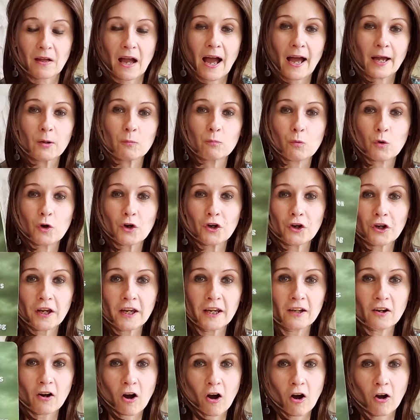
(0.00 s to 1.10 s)
I am
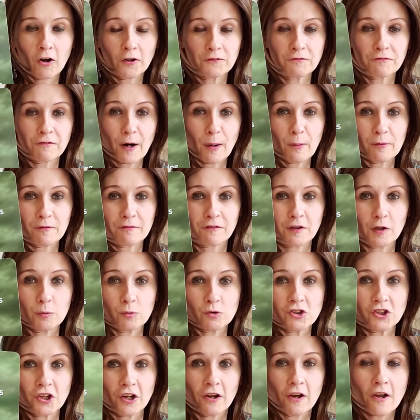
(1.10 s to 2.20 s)
working hard for our
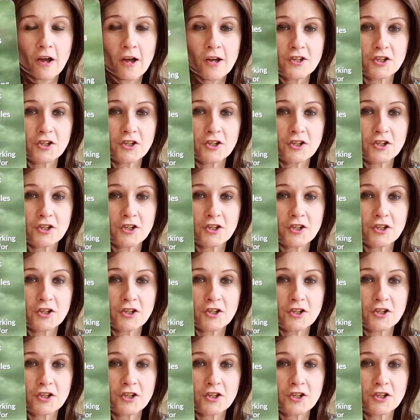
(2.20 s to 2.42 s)
future.